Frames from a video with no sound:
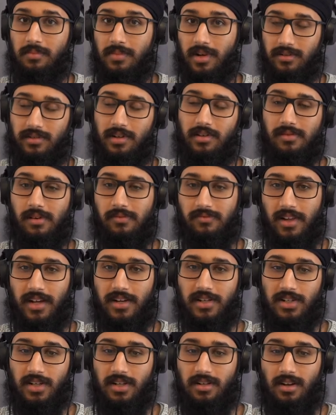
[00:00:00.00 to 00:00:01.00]
mirror
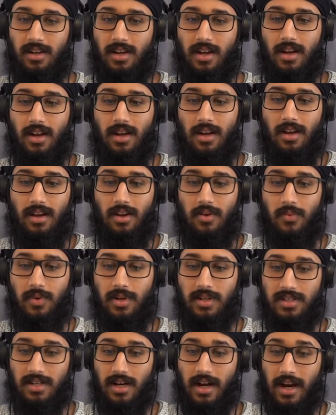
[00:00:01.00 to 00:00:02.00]
reflection, which